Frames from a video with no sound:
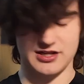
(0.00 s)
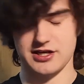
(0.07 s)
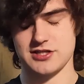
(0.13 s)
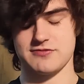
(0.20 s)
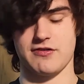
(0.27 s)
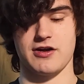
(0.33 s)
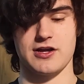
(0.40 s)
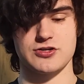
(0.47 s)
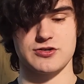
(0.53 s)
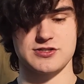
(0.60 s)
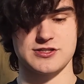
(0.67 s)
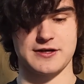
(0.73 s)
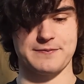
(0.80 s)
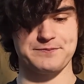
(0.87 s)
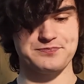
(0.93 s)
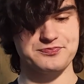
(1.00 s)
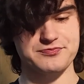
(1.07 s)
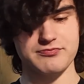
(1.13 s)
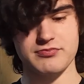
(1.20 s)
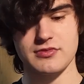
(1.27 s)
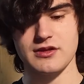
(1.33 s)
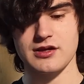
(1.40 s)
I think is very interesting.
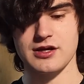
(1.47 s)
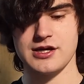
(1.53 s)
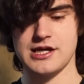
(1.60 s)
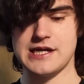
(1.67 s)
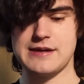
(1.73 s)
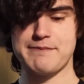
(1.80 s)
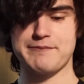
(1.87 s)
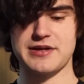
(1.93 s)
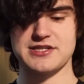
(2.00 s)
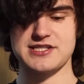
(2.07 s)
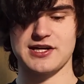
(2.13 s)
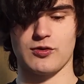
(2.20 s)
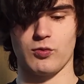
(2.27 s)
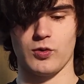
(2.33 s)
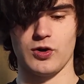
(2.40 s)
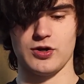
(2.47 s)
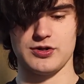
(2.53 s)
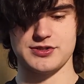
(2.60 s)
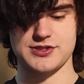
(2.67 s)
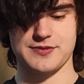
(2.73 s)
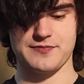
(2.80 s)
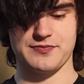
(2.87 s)
Building a
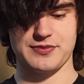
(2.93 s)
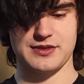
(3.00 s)
world.